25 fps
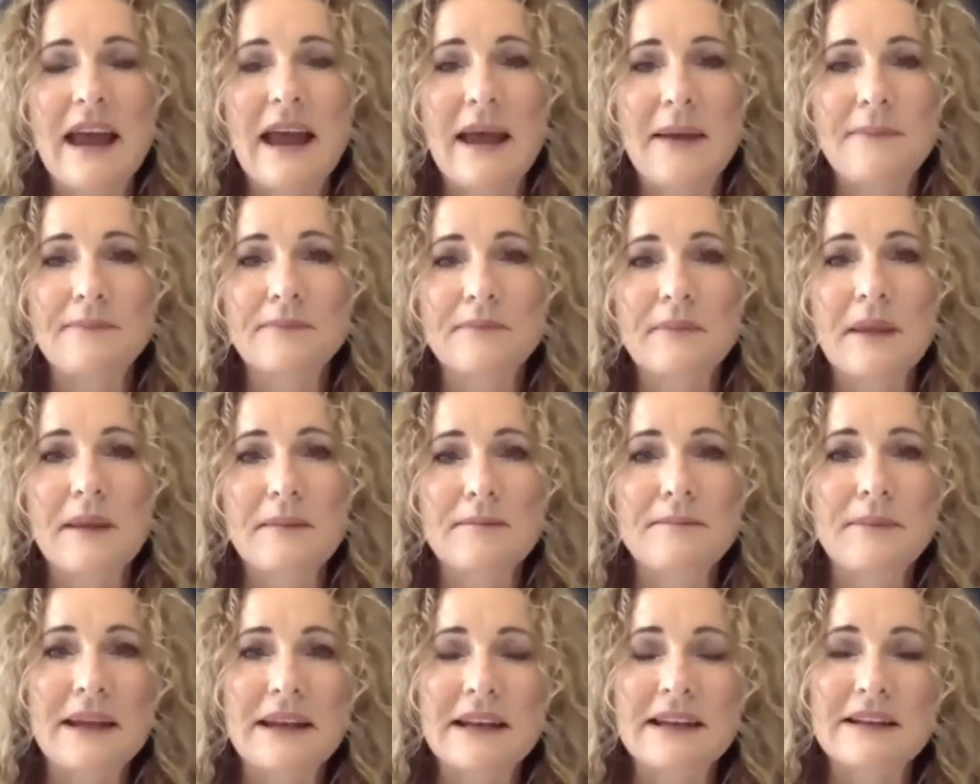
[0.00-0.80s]

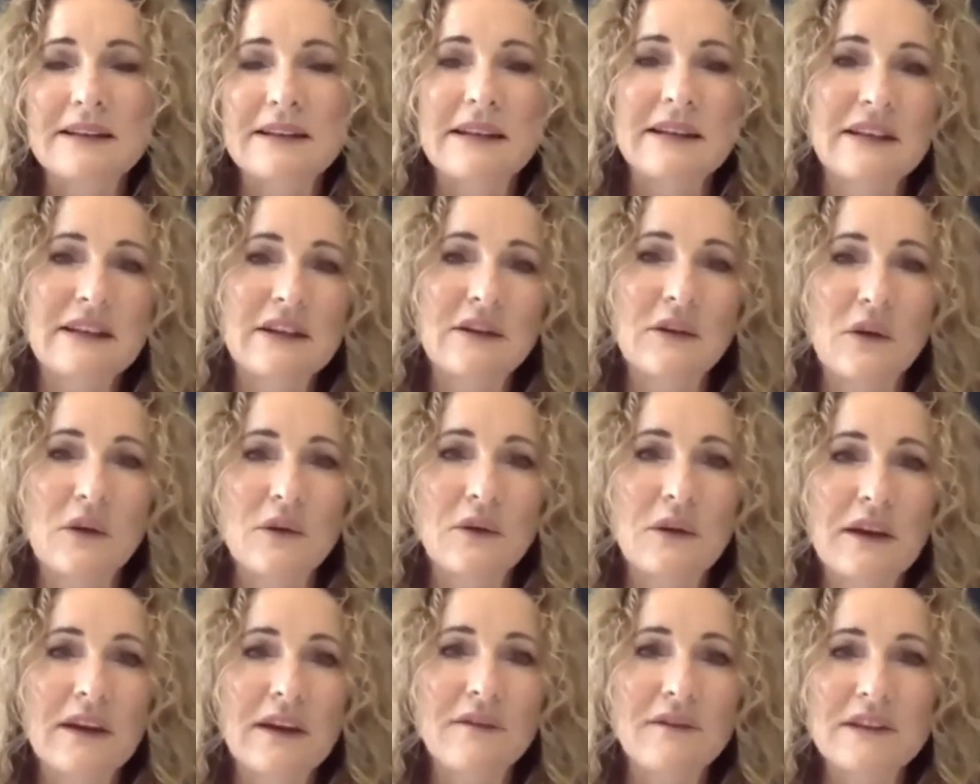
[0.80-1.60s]
But
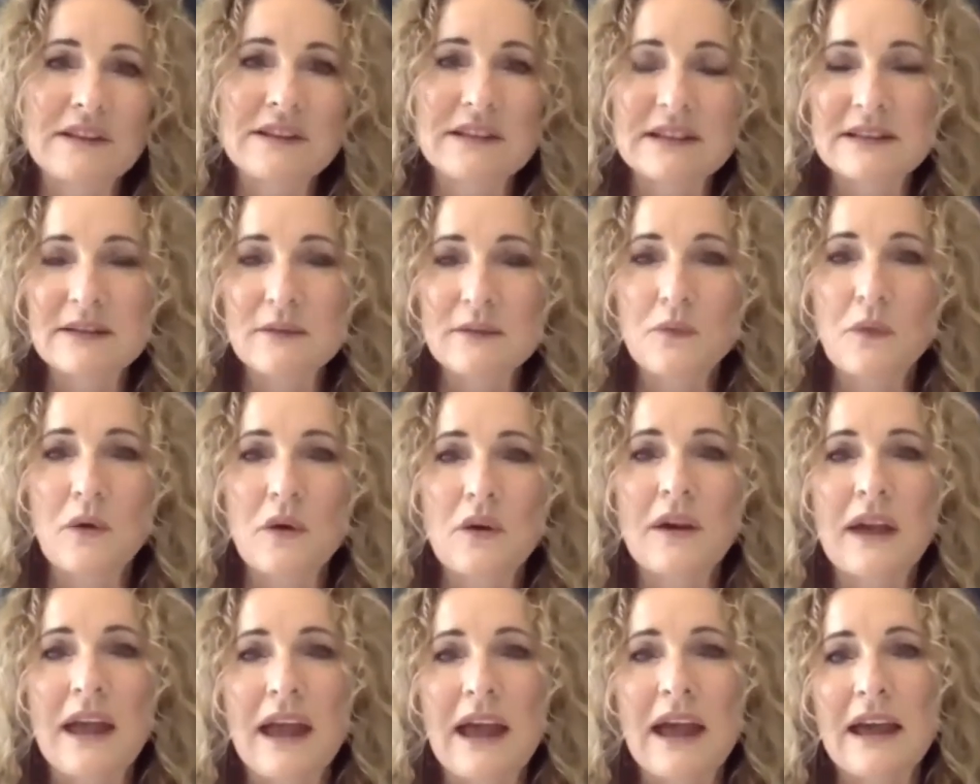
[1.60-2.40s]
if it doesn't
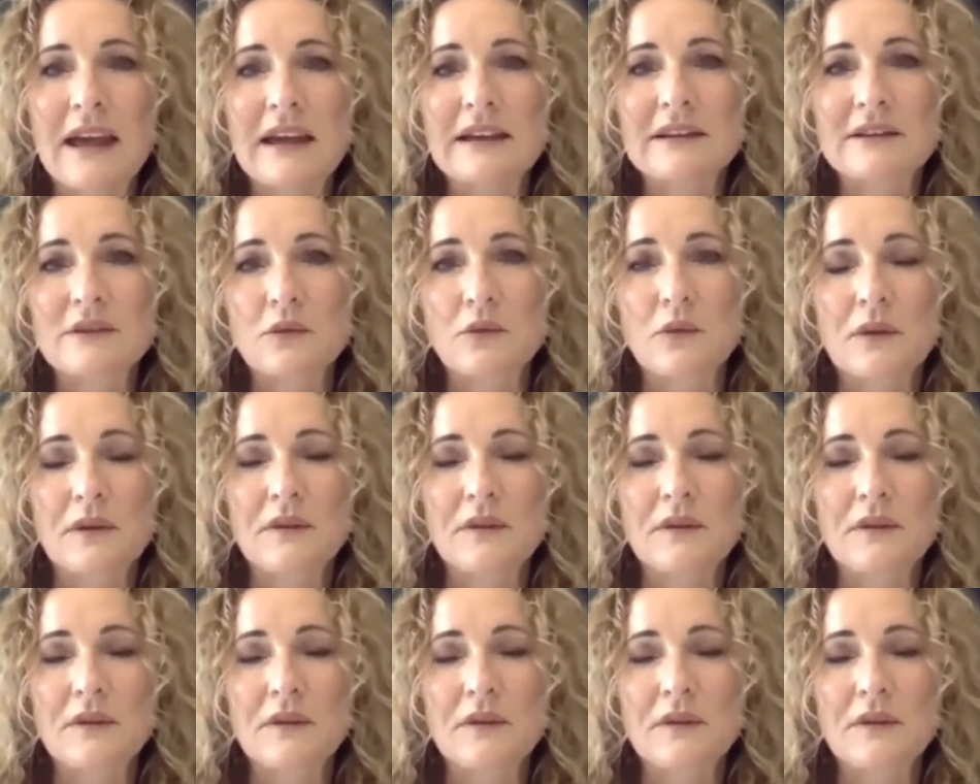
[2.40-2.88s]
work out,